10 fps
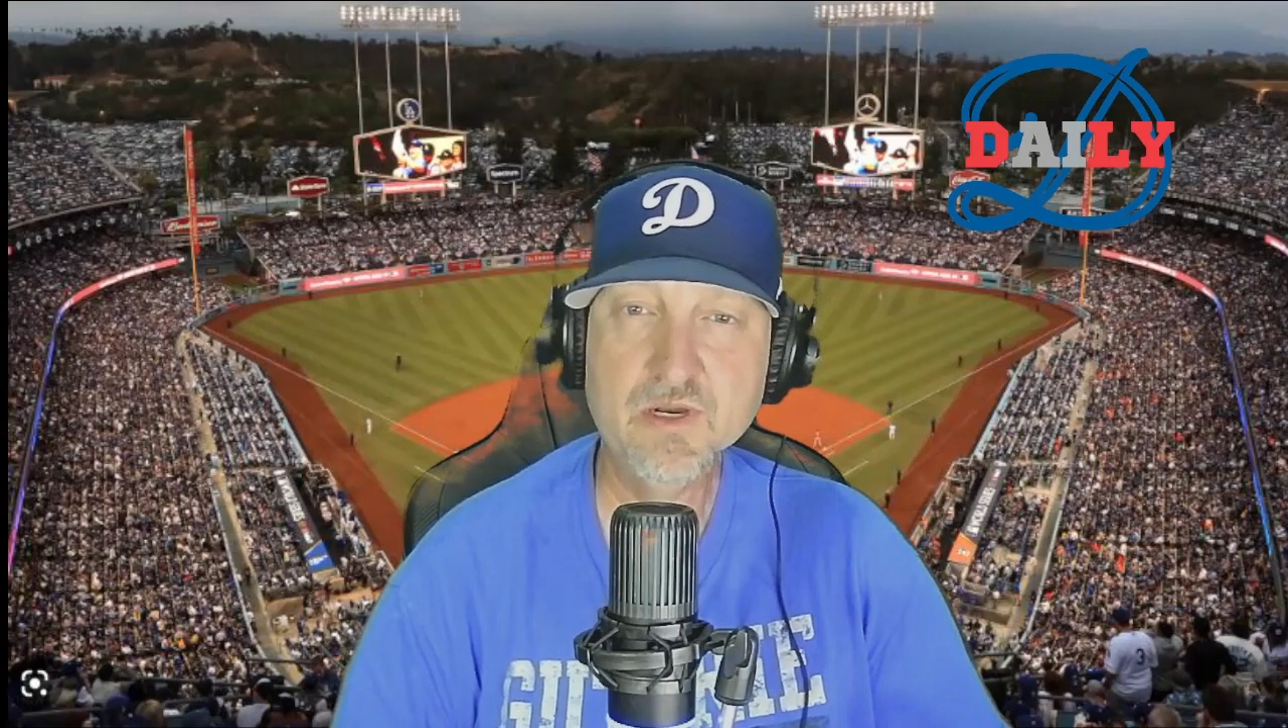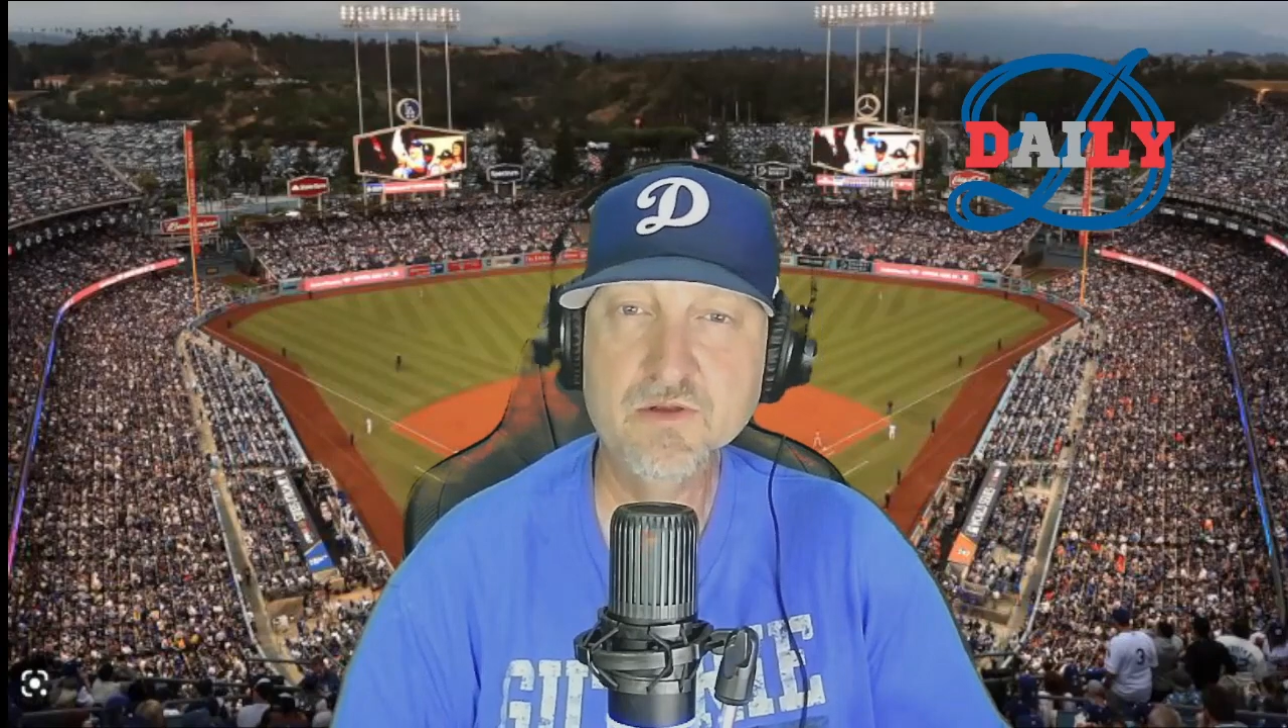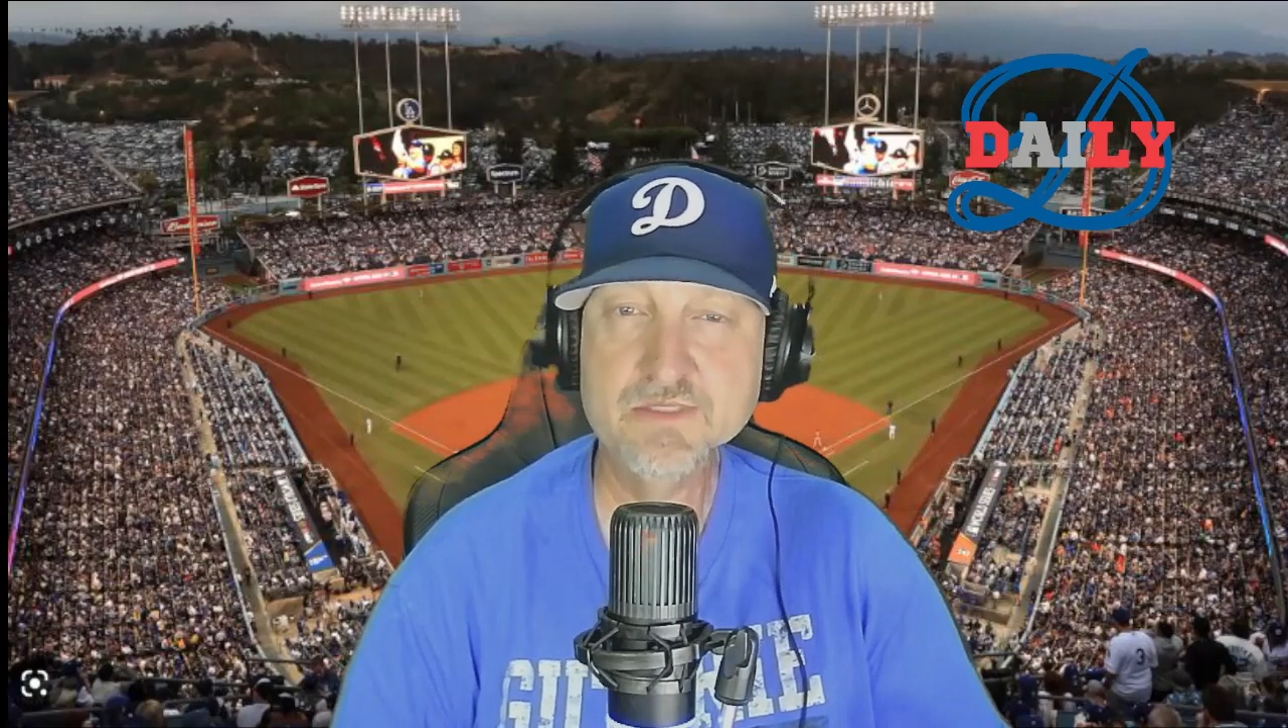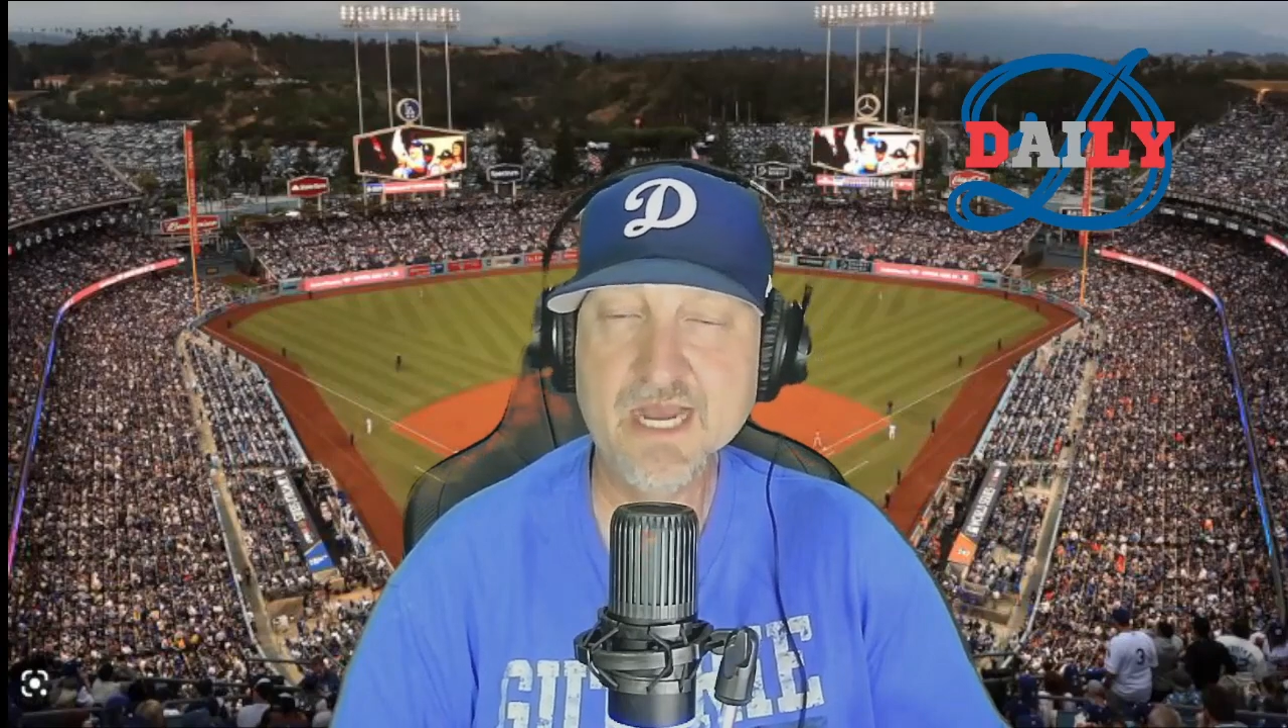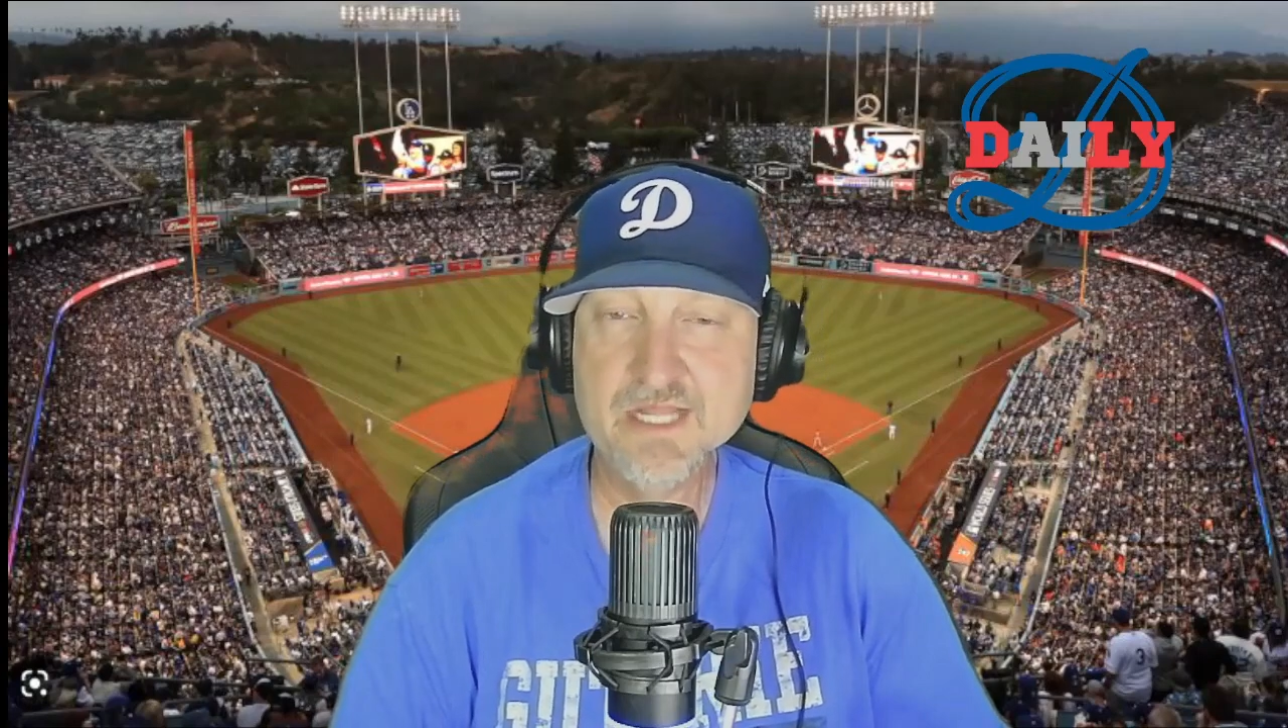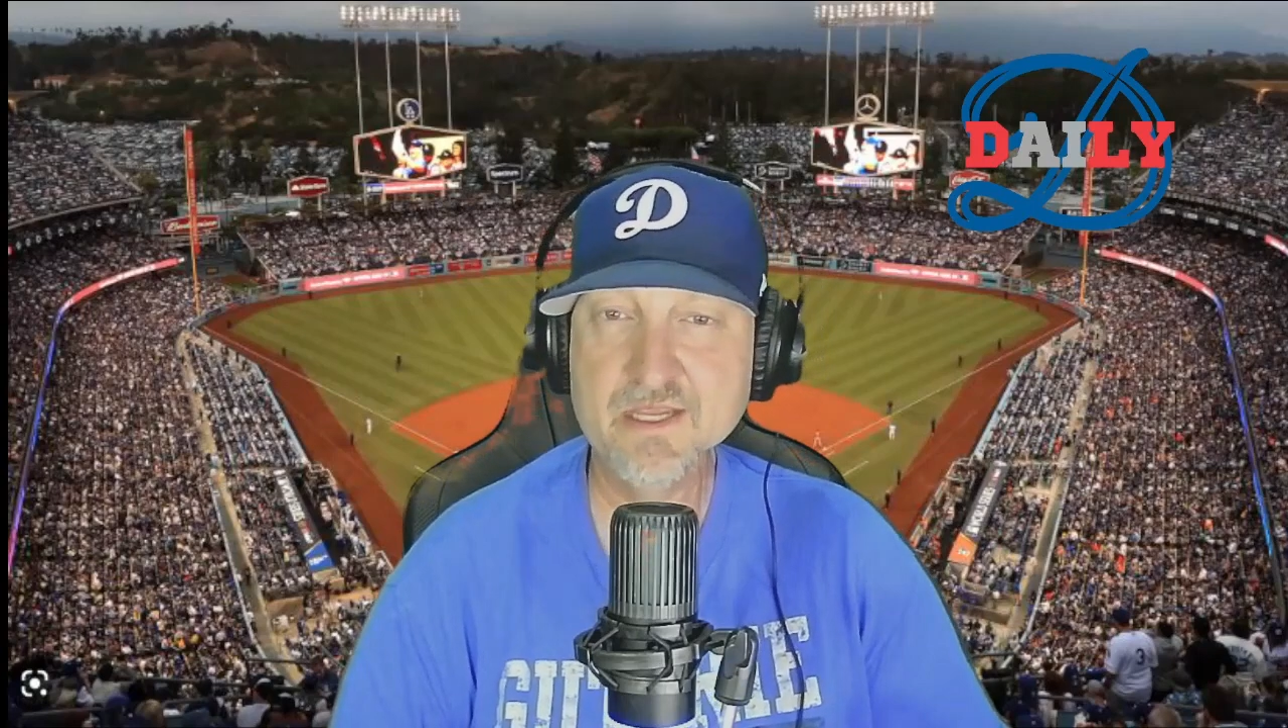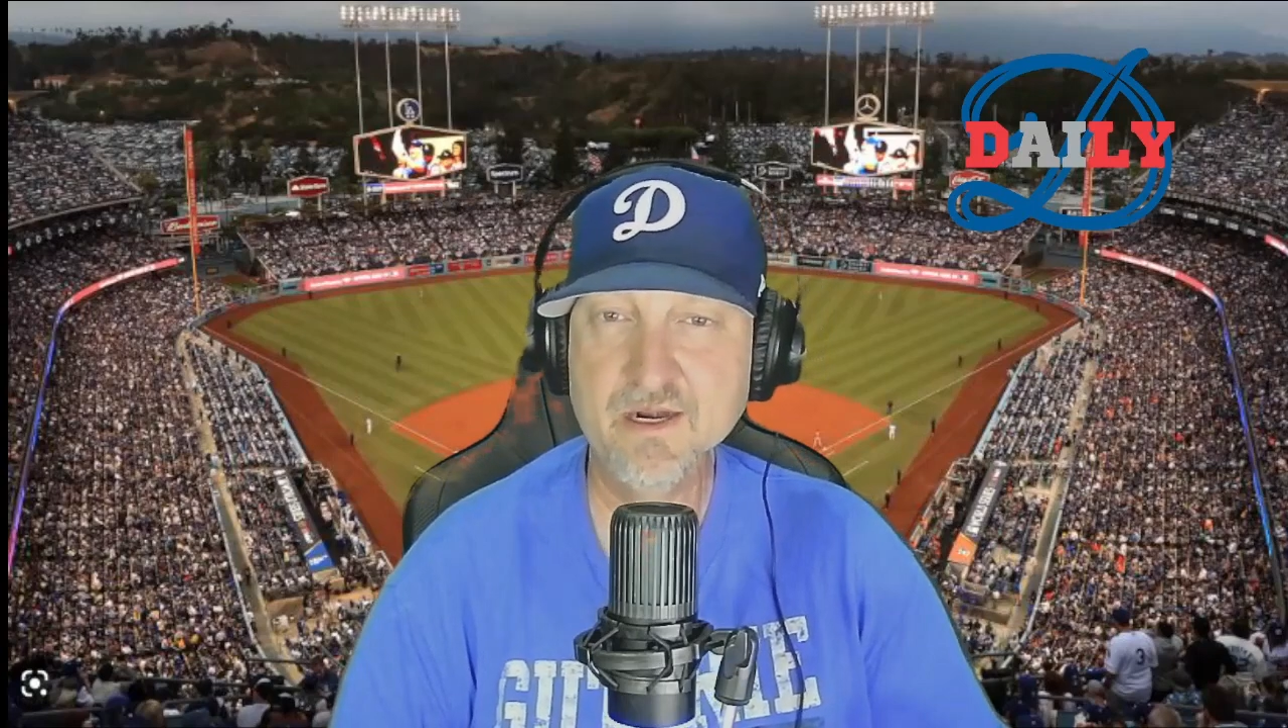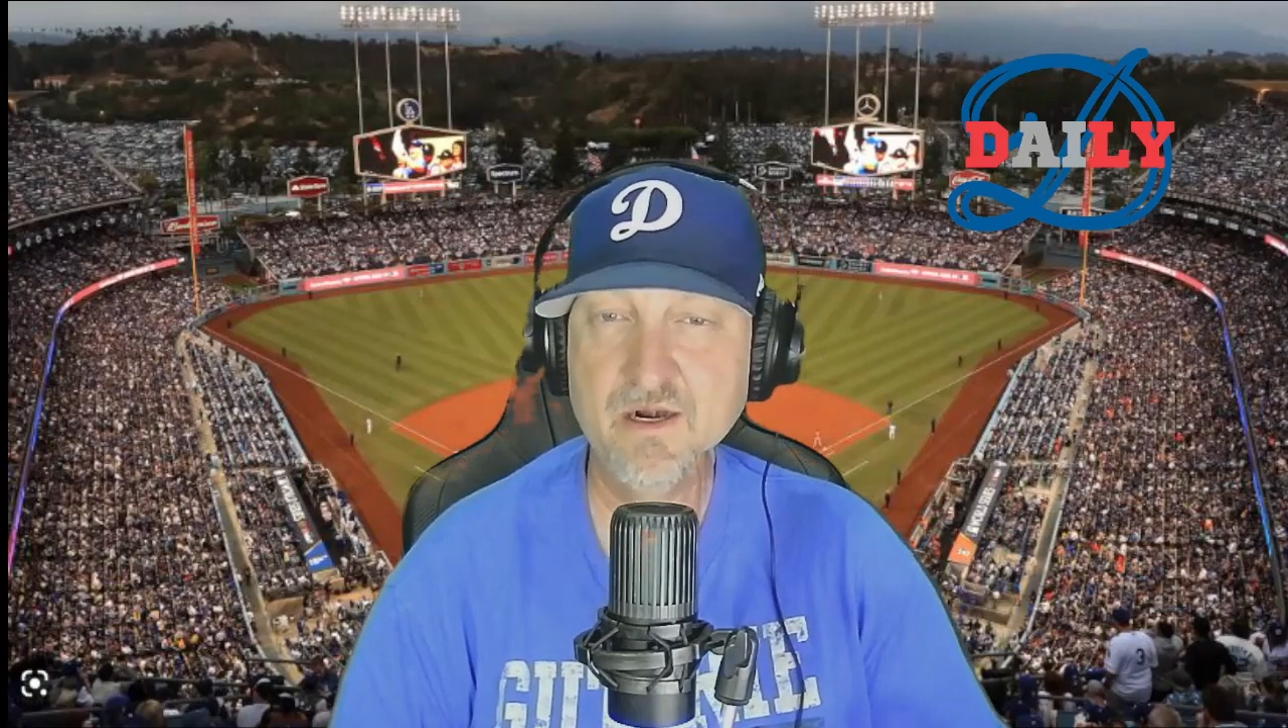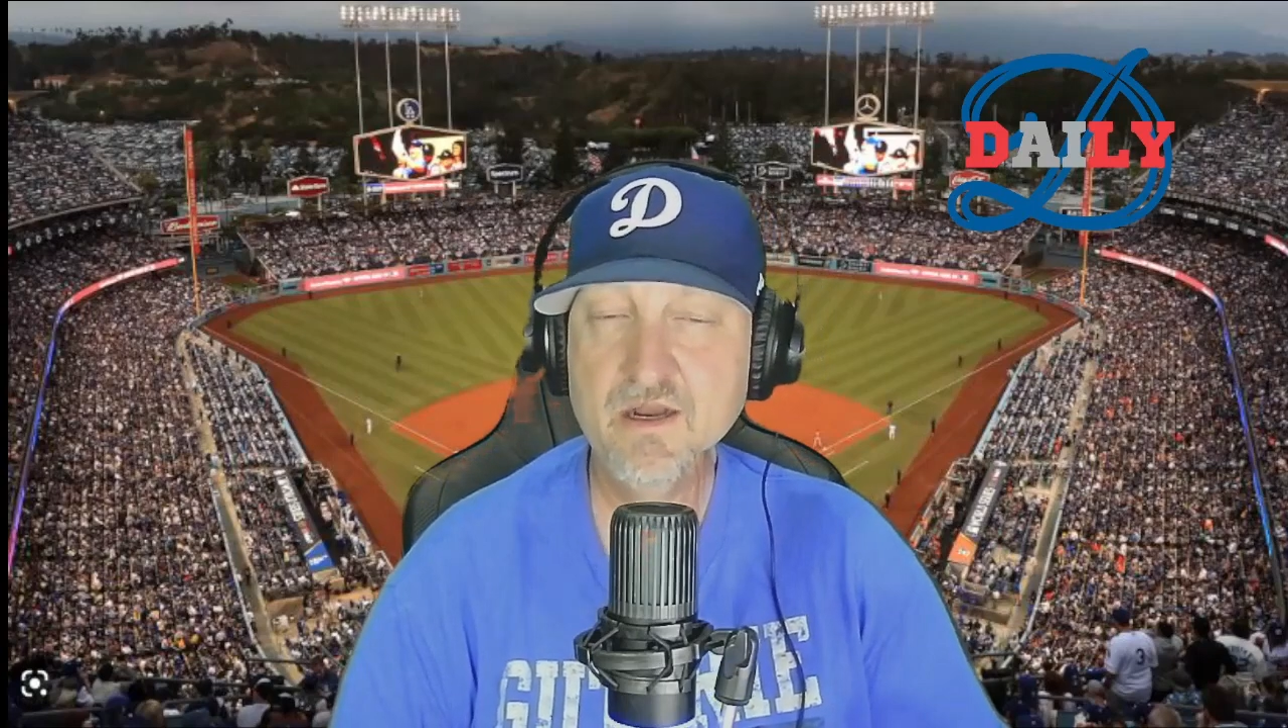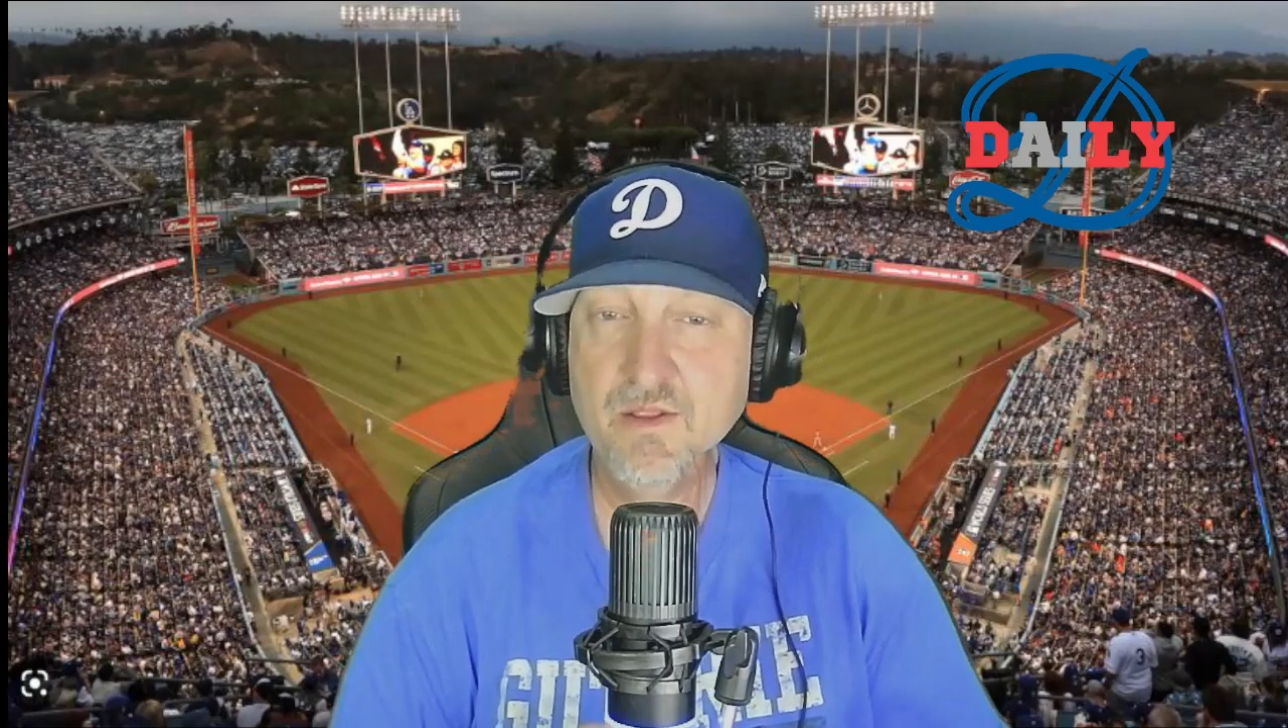goes out
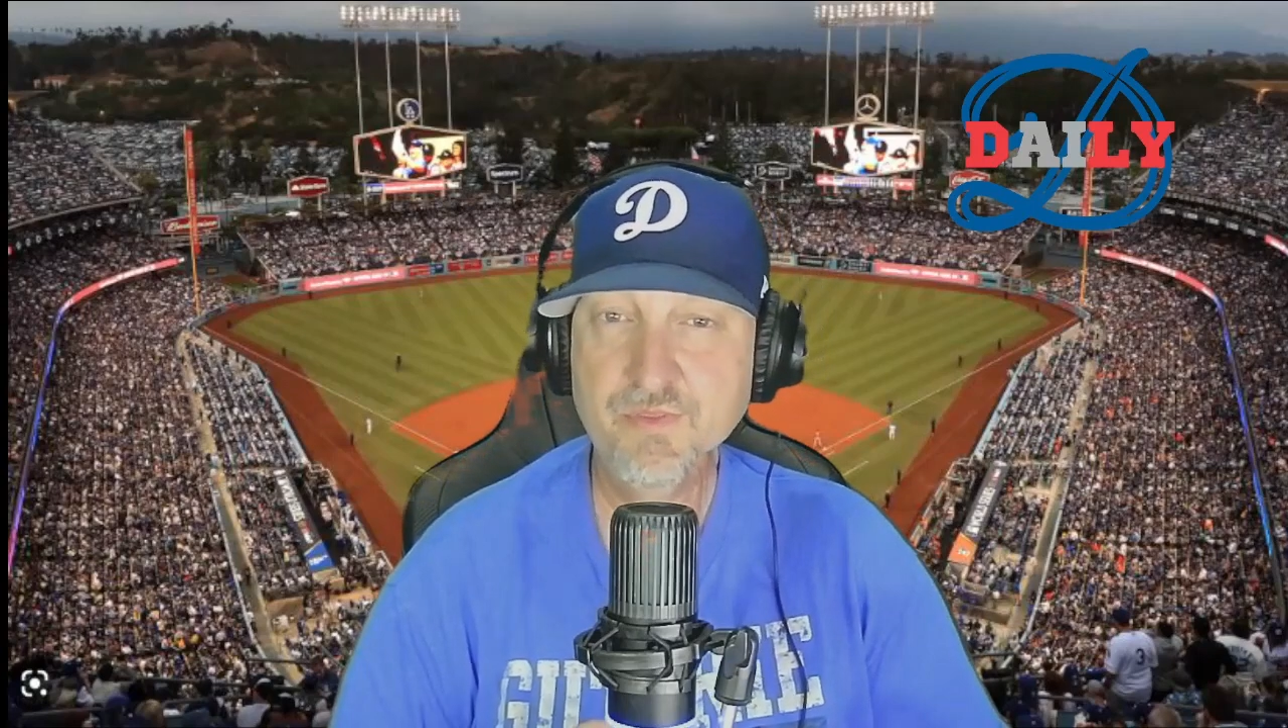there,